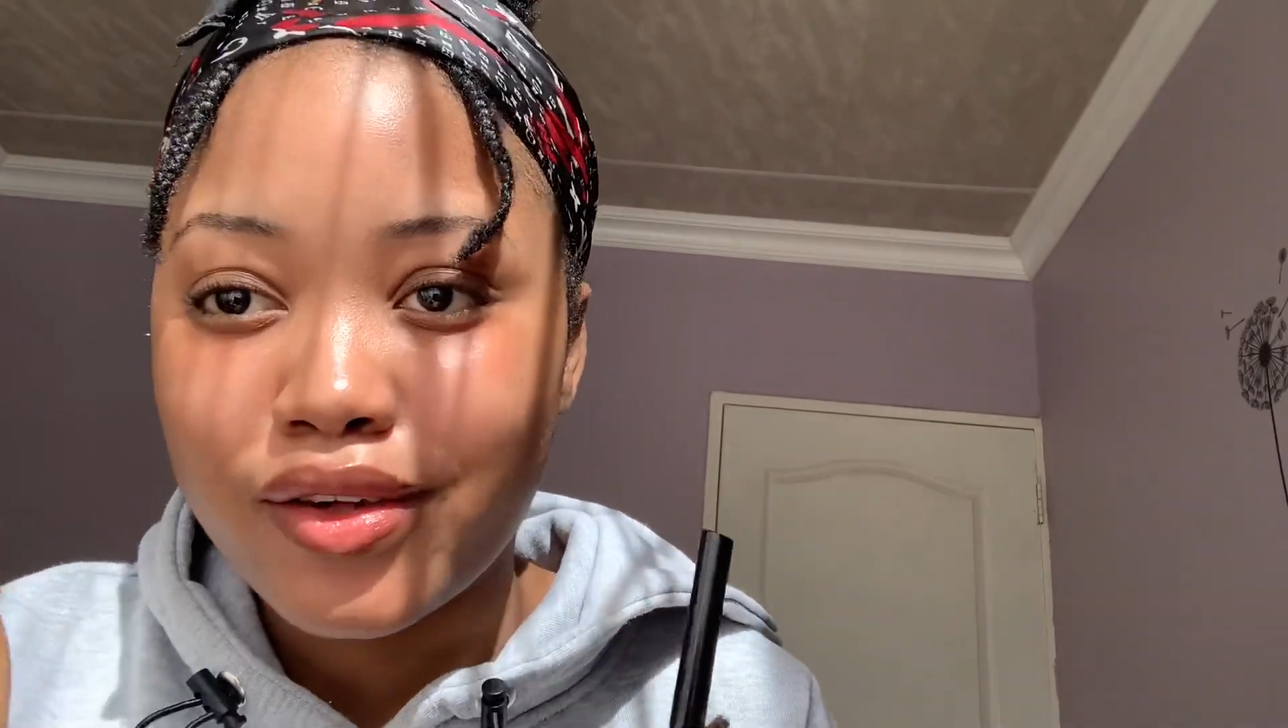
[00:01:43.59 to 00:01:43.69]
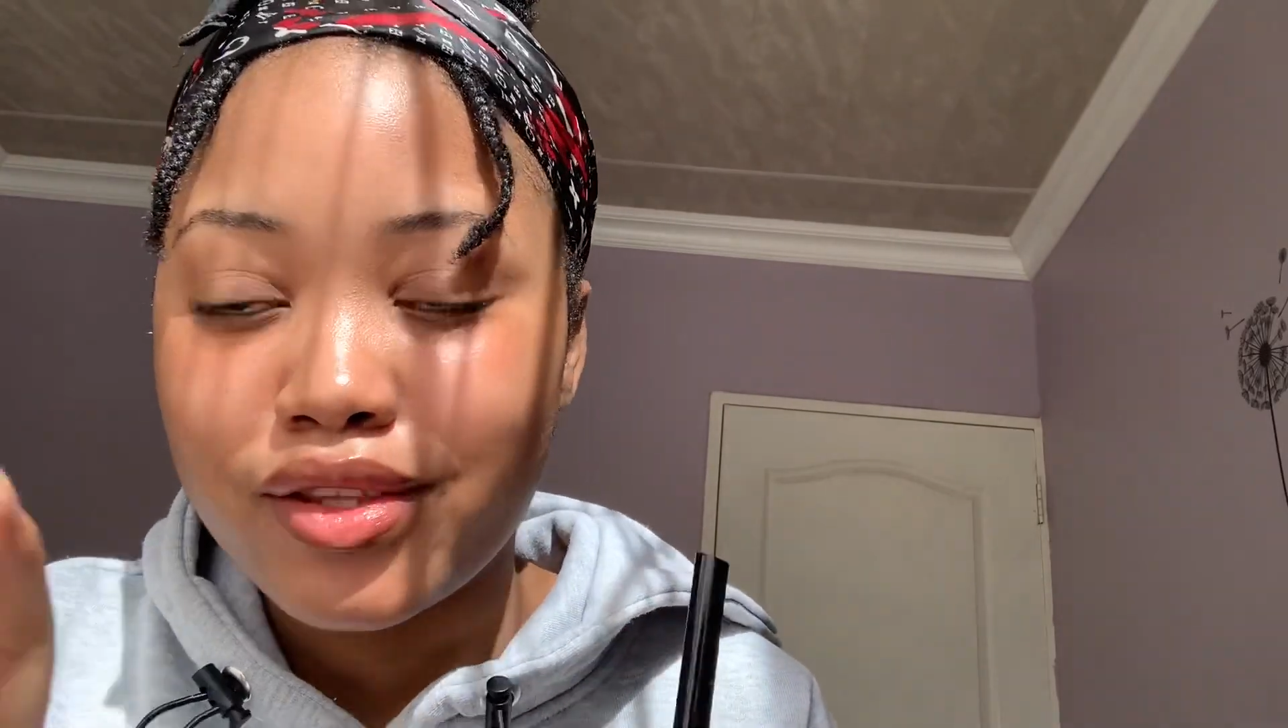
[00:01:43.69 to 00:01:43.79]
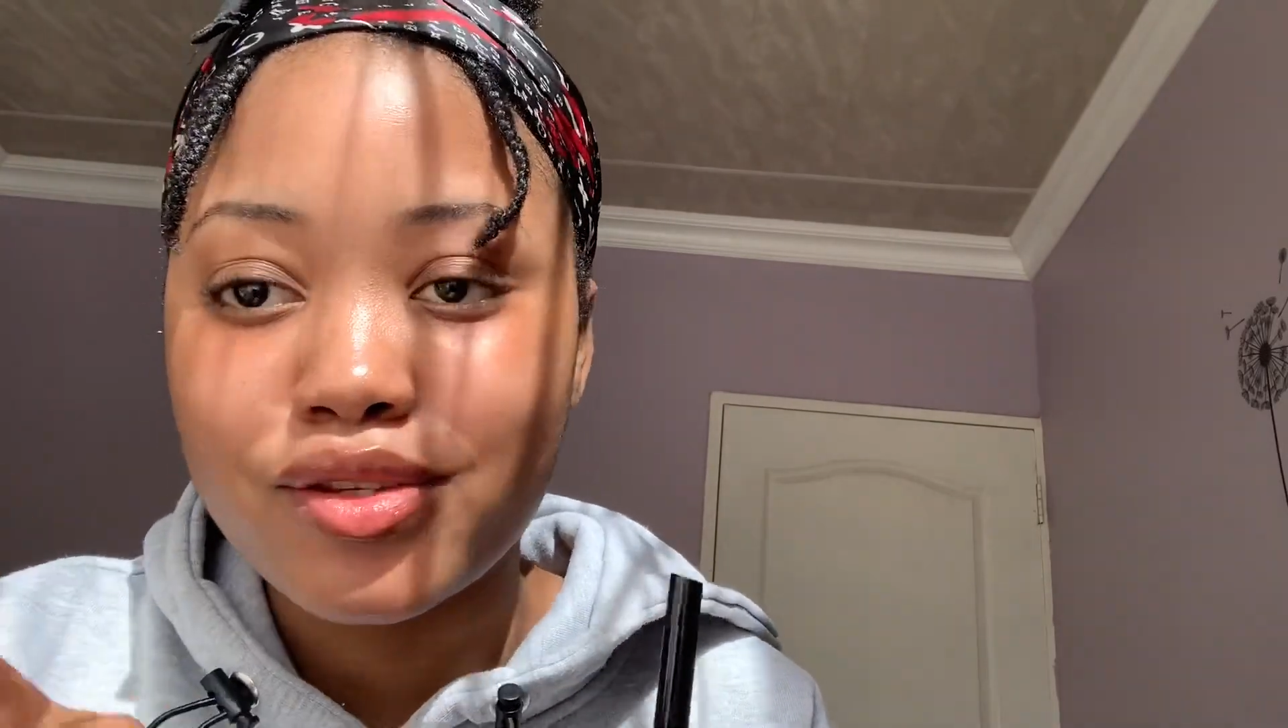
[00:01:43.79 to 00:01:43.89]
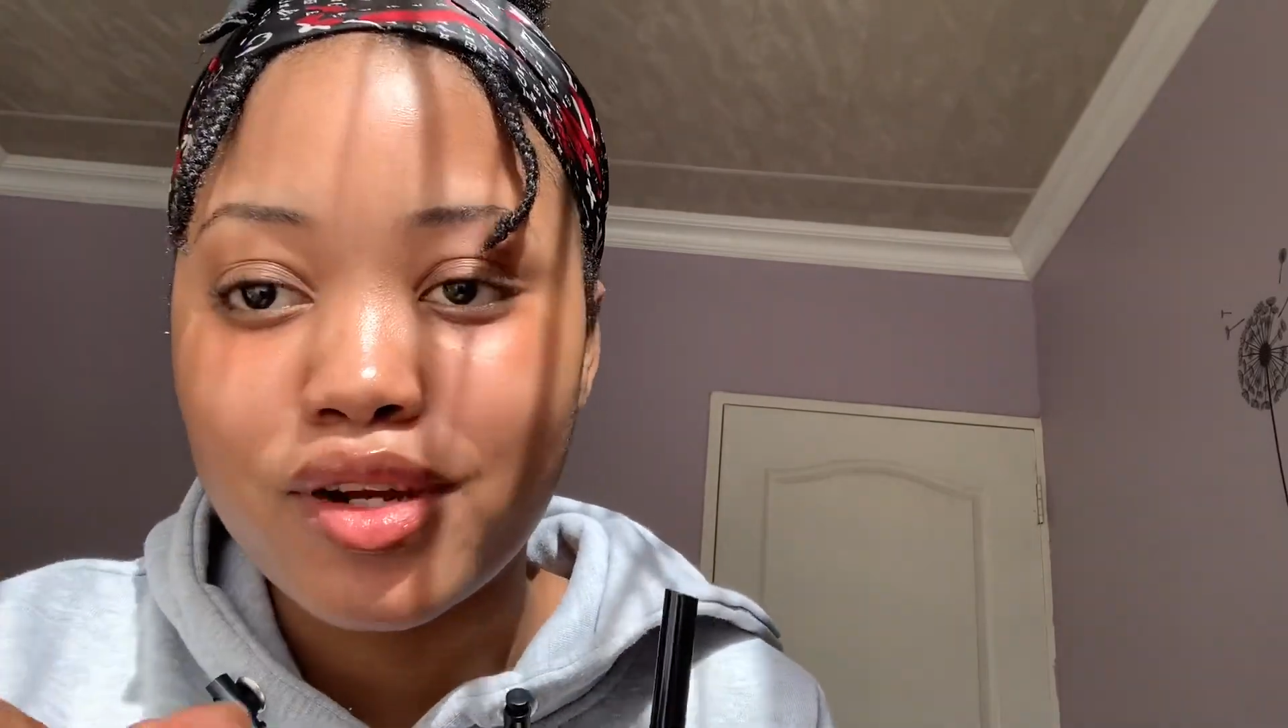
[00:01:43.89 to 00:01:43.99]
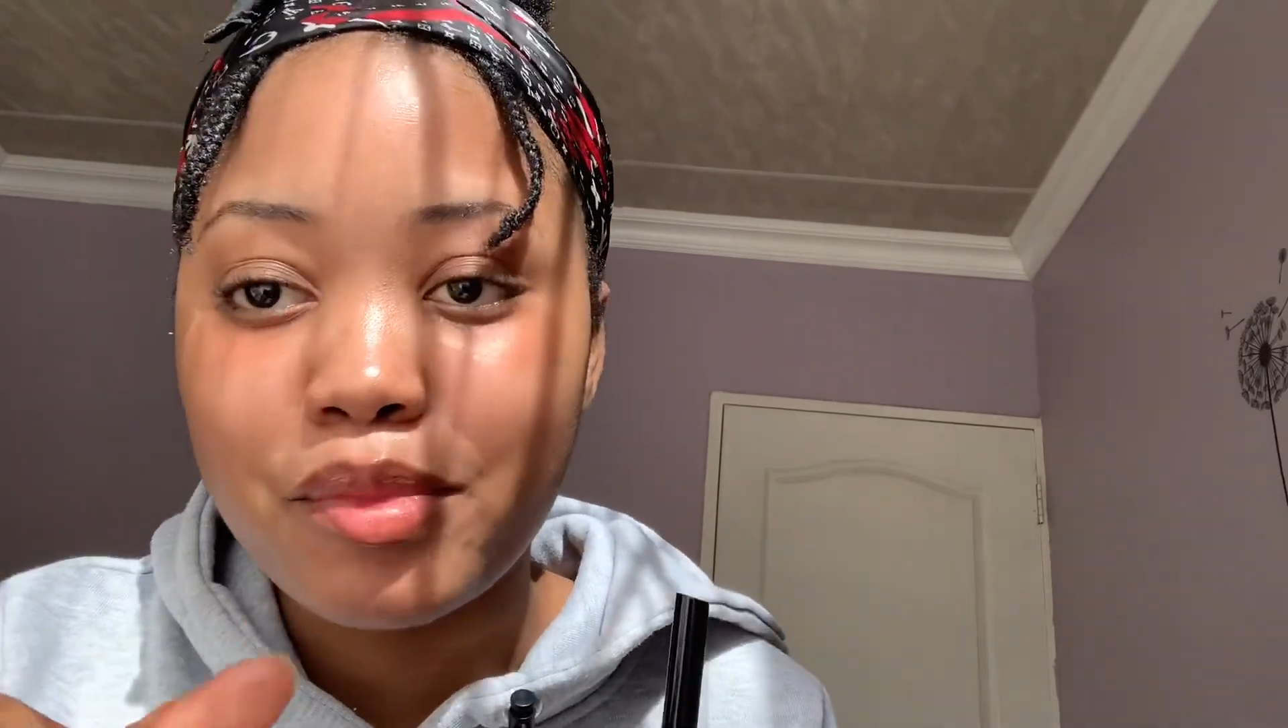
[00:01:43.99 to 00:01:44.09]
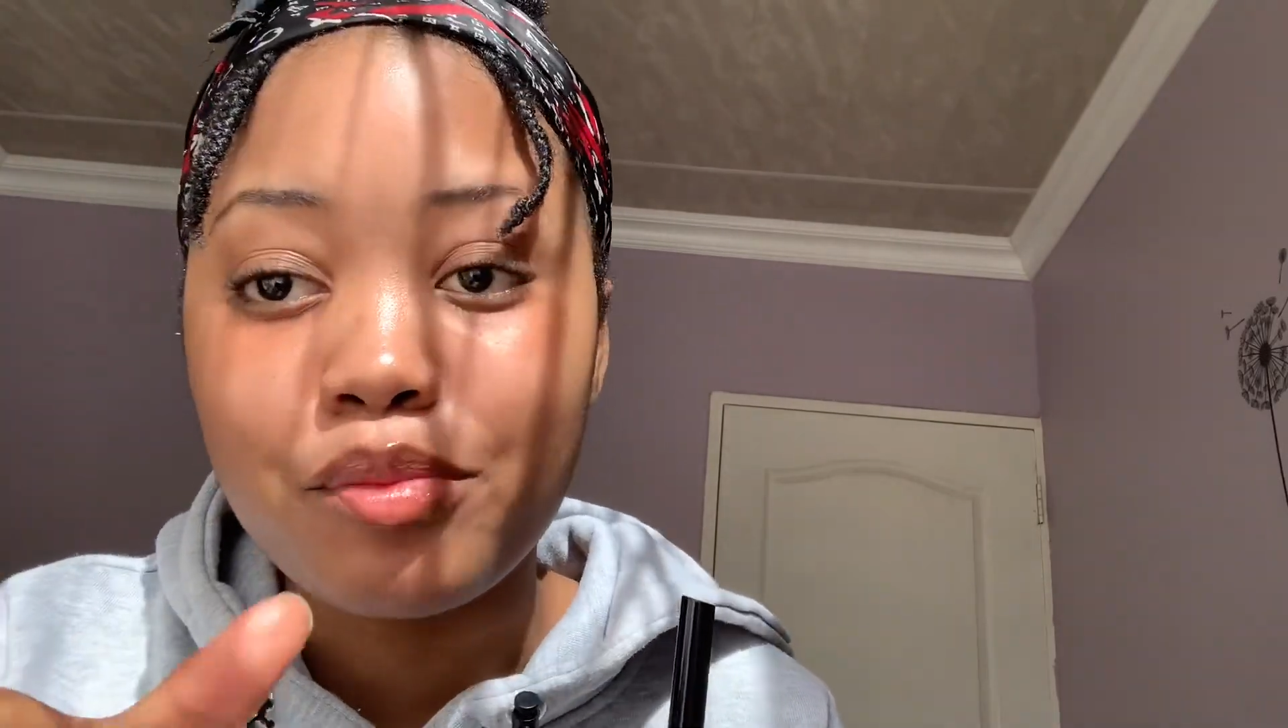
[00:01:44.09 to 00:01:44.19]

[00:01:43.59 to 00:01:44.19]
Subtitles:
there's gonna be